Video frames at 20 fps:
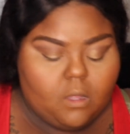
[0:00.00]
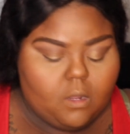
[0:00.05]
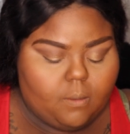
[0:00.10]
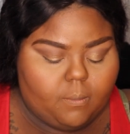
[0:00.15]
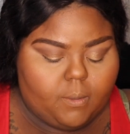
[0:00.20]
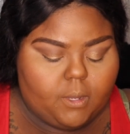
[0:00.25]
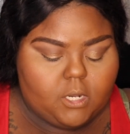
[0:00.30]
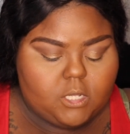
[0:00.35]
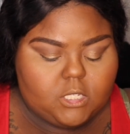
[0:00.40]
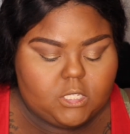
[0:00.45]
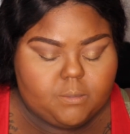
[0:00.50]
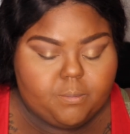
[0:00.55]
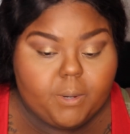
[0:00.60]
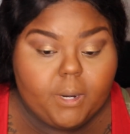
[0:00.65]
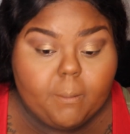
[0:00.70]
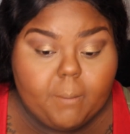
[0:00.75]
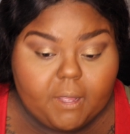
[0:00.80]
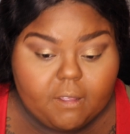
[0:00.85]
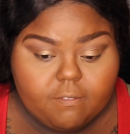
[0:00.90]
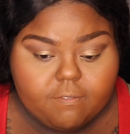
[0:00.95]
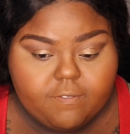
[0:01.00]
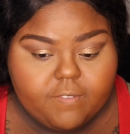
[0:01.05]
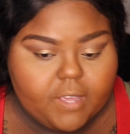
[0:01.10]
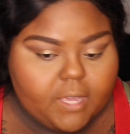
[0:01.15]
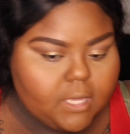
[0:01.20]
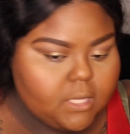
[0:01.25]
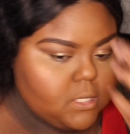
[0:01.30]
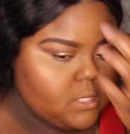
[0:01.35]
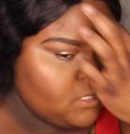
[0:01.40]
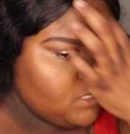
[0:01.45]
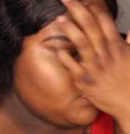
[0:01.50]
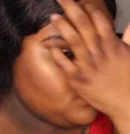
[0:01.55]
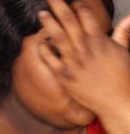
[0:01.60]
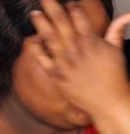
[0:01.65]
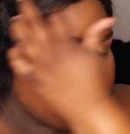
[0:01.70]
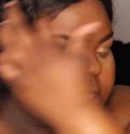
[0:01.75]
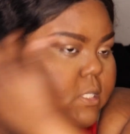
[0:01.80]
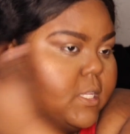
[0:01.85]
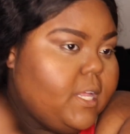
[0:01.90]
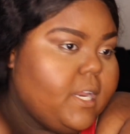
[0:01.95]
I'm going to spray my face to
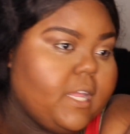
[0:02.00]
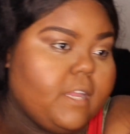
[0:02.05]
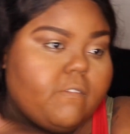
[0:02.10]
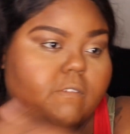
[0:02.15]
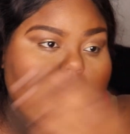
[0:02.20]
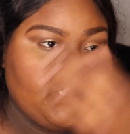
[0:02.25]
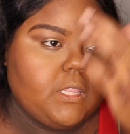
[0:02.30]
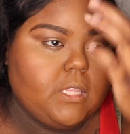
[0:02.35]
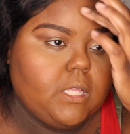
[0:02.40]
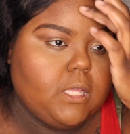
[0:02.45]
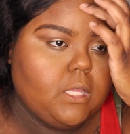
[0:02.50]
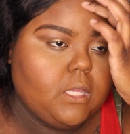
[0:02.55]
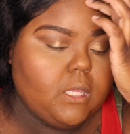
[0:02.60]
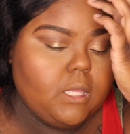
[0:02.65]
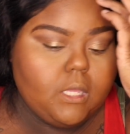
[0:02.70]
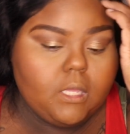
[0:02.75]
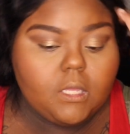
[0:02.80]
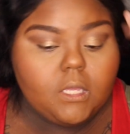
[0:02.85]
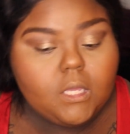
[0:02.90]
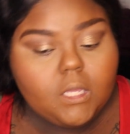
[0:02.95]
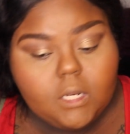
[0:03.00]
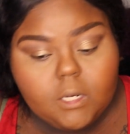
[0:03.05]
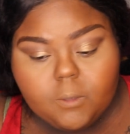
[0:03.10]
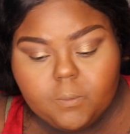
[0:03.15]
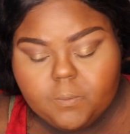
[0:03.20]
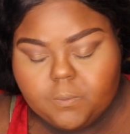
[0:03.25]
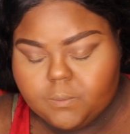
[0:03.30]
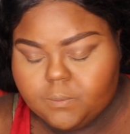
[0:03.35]
set everything in.